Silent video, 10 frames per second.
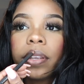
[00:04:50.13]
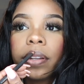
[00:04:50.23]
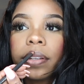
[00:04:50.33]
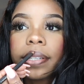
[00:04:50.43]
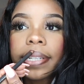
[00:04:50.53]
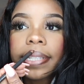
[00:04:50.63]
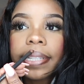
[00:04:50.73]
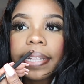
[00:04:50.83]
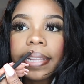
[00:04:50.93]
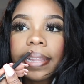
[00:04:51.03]
you know,
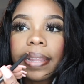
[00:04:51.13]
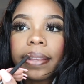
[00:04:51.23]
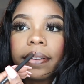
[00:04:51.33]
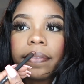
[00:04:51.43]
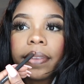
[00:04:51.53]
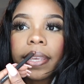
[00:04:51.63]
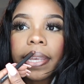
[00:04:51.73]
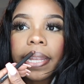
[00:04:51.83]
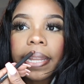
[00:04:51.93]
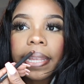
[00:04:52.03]
just a little
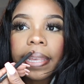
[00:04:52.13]
bit.